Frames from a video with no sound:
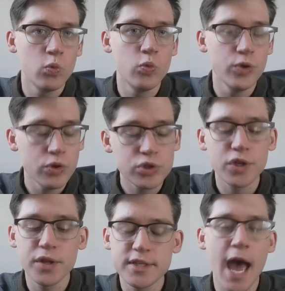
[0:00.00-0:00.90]
Usually
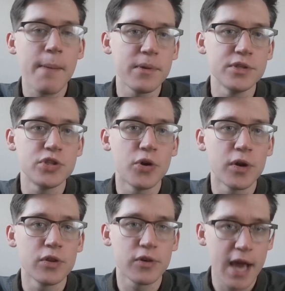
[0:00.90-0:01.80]
this happens during
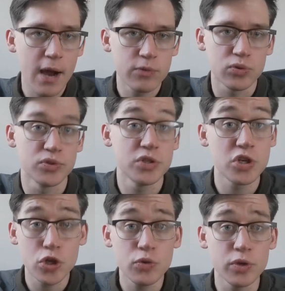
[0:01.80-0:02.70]
their councils. It's a
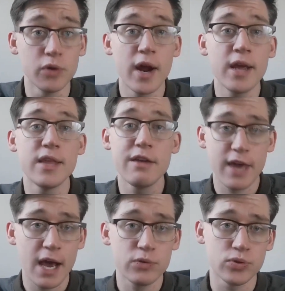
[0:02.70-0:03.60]
union, right? And they have
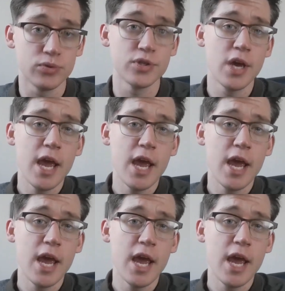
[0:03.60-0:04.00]
councils.